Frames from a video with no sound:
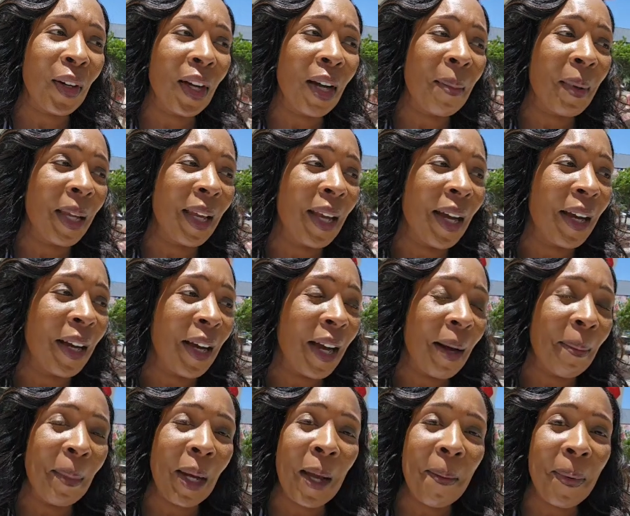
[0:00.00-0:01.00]
I mean,
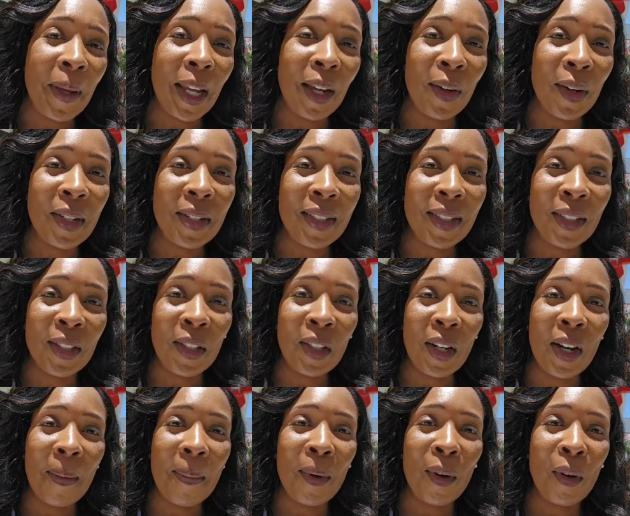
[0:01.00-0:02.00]
my parents,
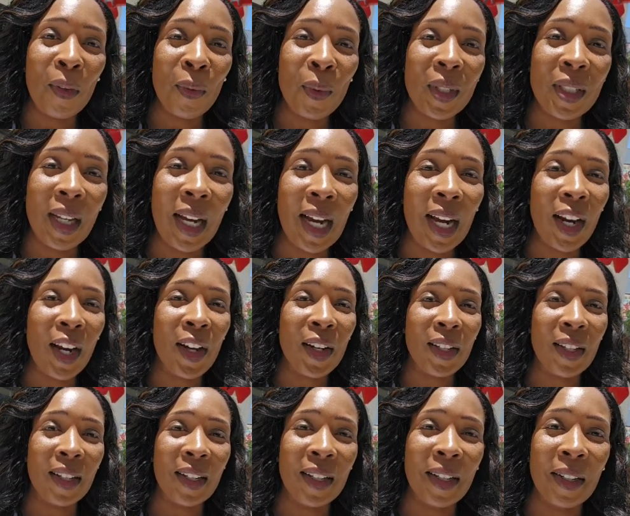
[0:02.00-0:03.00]
are both retired,
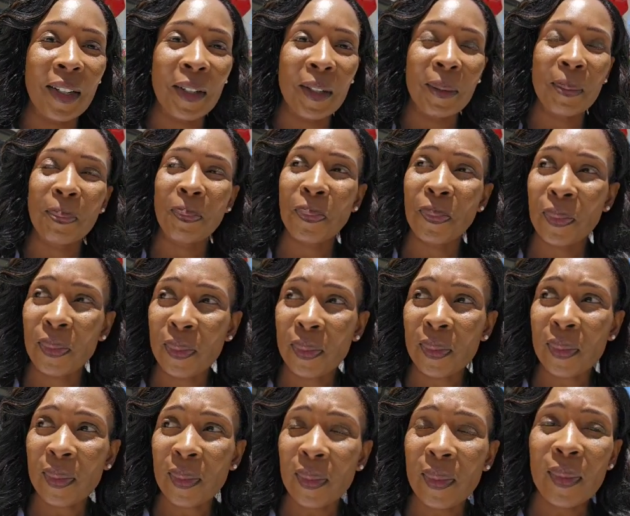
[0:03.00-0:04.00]

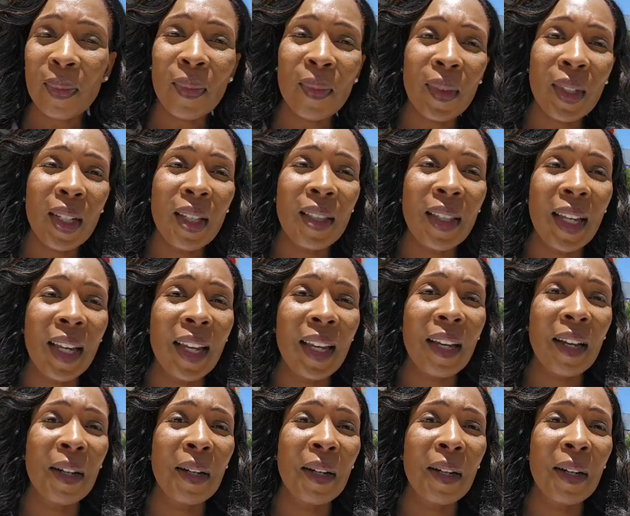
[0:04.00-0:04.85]
and they